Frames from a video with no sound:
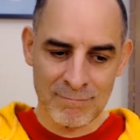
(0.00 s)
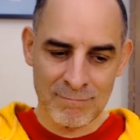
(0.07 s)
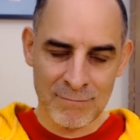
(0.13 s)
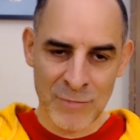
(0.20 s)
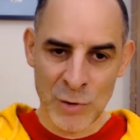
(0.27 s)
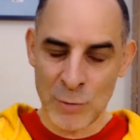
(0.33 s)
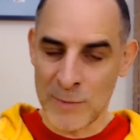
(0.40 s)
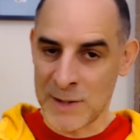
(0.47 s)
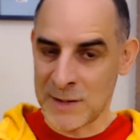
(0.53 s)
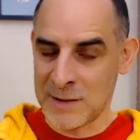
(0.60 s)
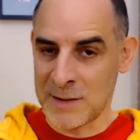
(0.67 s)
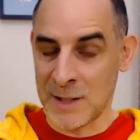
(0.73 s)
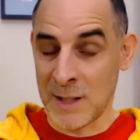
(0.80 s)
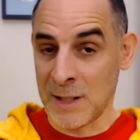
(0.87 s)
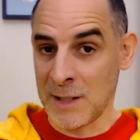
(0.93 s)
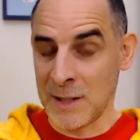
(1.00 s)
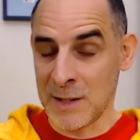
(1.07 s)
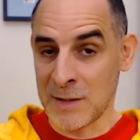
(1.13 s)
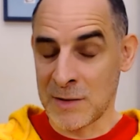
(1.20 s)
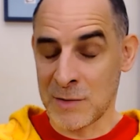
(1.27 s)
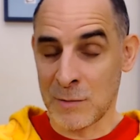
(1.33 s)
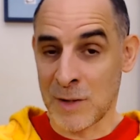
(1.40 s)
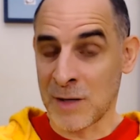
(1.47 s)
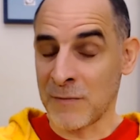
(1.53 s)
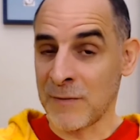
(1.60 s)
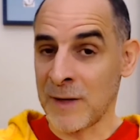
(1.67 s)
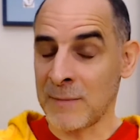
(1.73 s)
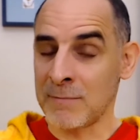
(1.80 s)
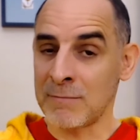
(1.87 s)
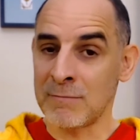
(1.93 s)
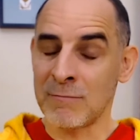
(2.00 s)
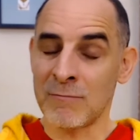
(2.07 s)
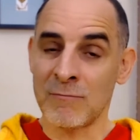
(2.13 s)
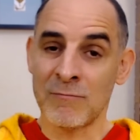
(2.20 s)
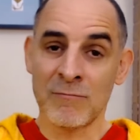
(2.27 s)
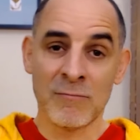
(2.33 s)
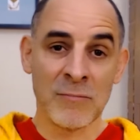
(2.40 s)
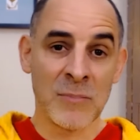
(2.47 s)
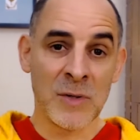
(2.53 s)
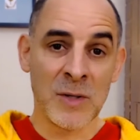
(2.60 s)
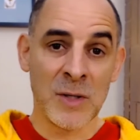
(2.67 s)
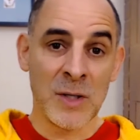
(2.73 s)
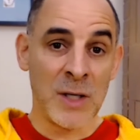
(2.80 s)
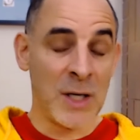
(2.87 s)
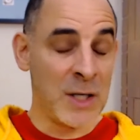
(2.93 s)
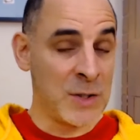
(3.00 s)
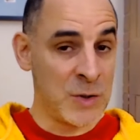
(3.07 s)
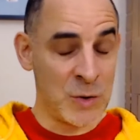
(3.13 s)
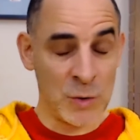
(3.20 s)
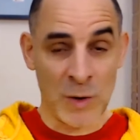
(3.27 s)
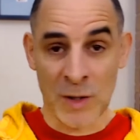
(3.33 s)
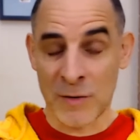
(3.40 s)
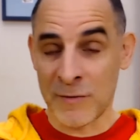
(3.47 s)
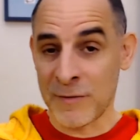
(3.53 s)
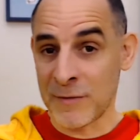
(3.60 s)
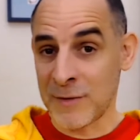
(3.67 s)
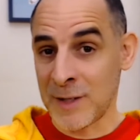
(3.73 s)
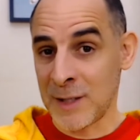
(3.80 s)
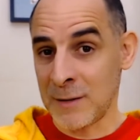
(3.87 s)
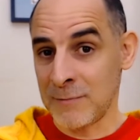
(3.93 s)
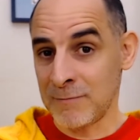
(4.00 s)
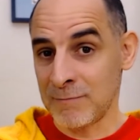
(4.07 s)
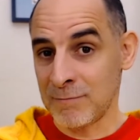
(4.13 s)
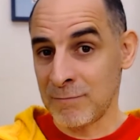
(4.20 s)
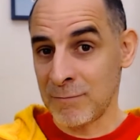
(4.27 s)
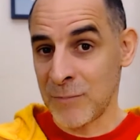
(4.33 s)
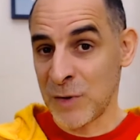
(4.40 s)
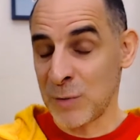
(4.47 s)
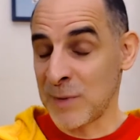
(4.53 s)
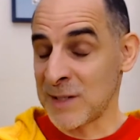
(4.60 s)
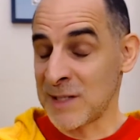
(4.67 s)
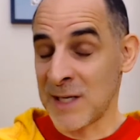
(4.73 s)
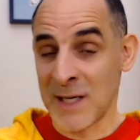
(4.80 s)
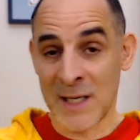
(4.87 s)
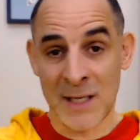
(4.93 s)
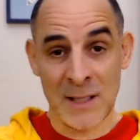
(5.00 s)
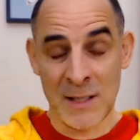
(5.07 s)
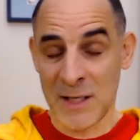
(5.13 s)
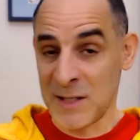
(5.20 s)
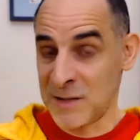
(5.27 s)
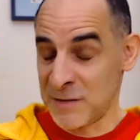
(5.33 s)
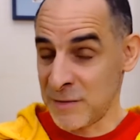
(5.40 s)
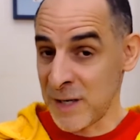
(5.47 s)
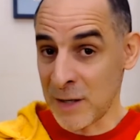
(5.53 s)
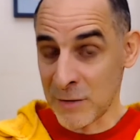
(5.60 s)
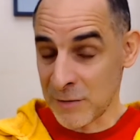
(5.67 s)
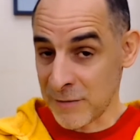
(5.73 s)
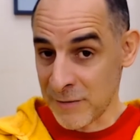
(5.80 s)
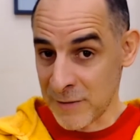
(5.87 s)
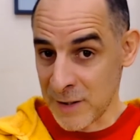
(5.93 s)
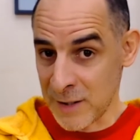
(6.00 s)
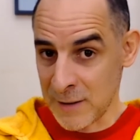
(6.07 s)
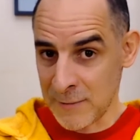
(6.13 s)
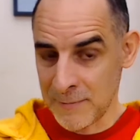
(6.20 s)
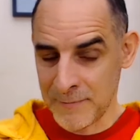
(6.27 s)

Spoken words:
you may say it's one of them, it's 2 out of 3. You may say it's 3 out of 3,